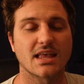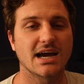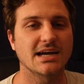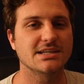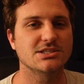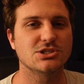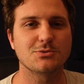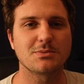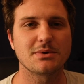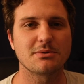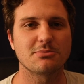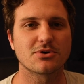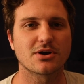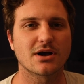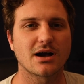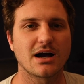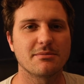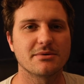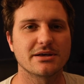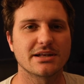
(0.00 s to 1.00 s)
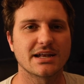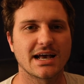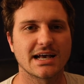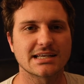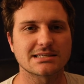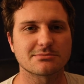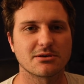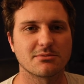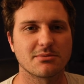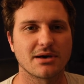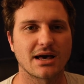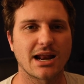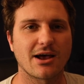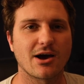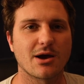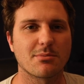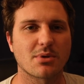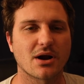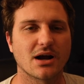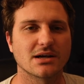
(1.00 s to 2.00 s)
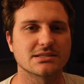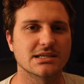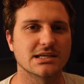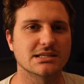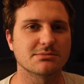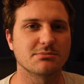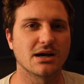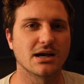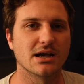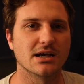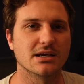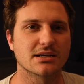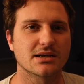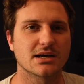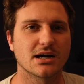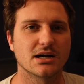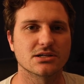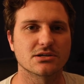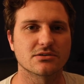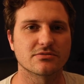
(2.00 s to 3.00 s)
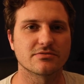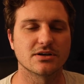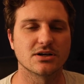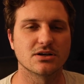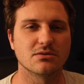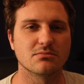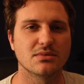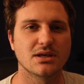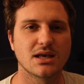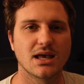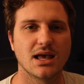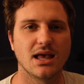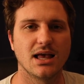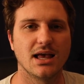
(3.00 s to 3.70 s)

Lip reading: I had two people comment and ask me about how I process my color film,